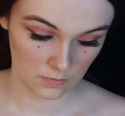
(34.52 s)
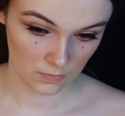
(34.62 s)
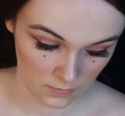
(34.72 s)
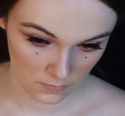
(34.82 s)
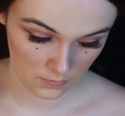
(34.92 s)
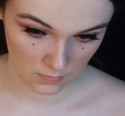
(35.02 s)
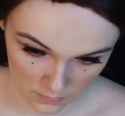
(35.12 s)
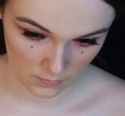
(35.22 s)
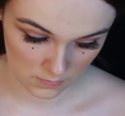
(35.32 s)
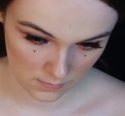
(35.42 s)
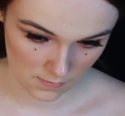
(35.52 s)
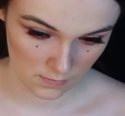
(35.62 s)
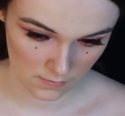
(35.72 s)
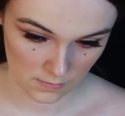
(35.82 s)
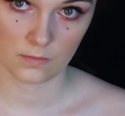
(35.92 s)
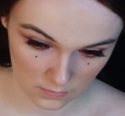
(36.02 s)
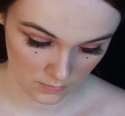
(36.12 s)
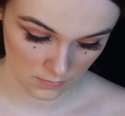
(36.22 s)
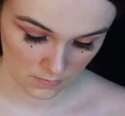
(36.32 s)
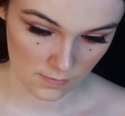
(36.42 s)
is a recreation
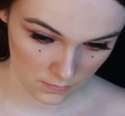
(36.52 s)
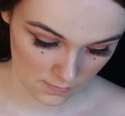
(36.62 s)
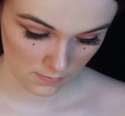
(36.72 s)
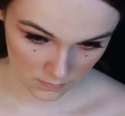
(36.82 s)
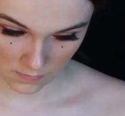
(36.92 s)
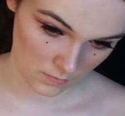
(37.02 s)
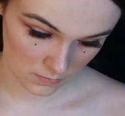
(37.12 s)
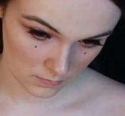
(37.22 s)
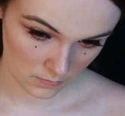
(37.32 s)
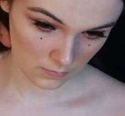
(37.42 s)
of Radicandreas